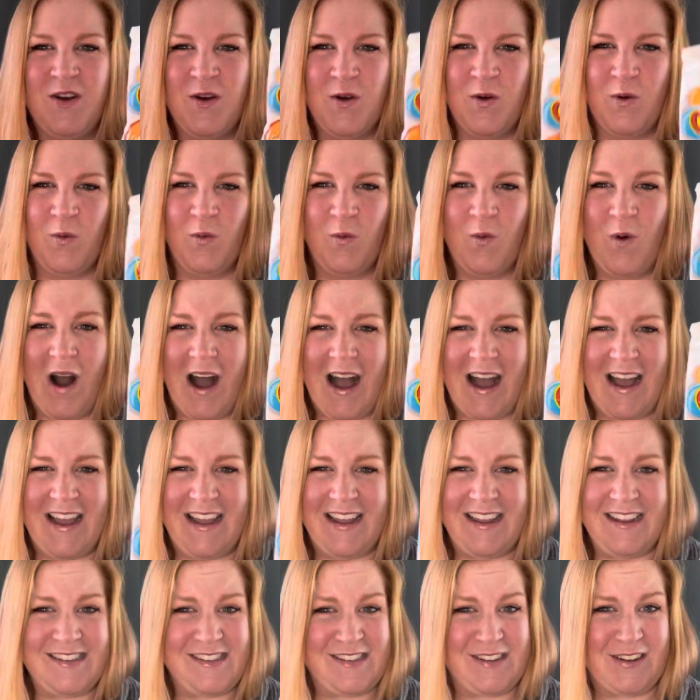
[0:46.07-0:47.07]
why
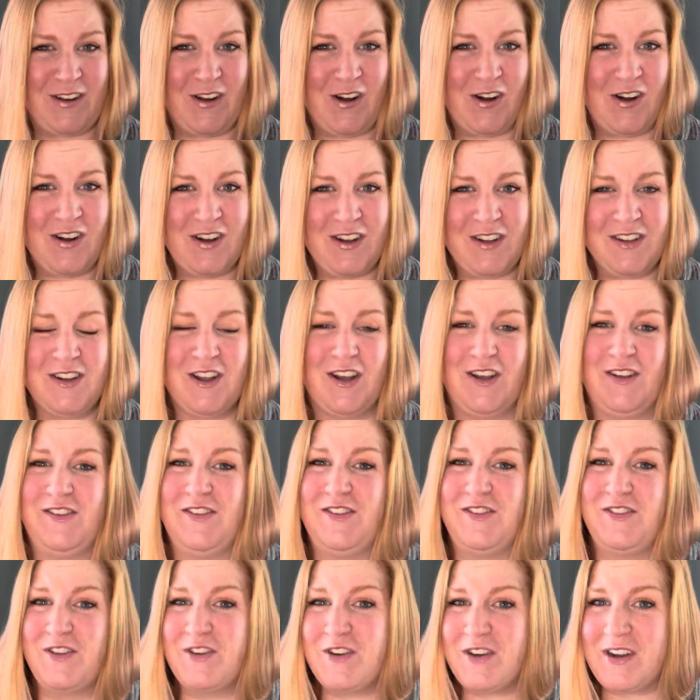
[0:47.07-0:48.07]
is it called a
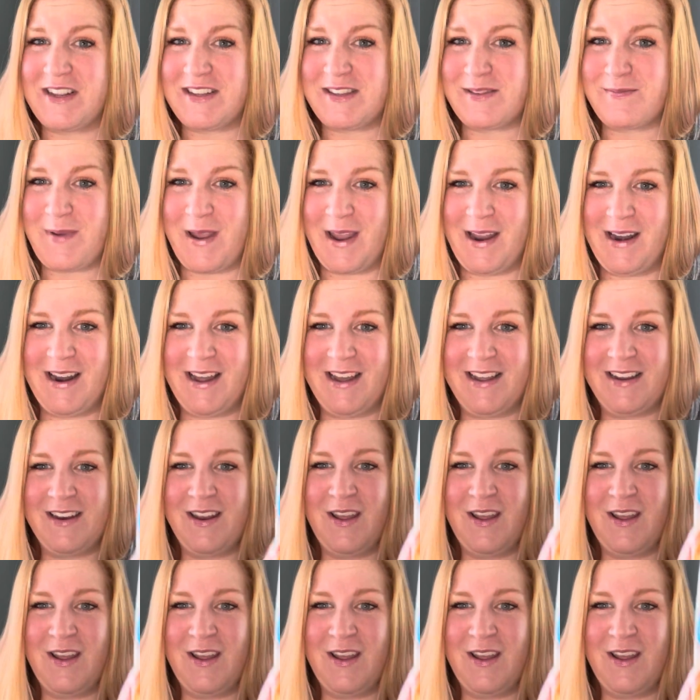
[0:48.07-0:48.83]
circus peanut?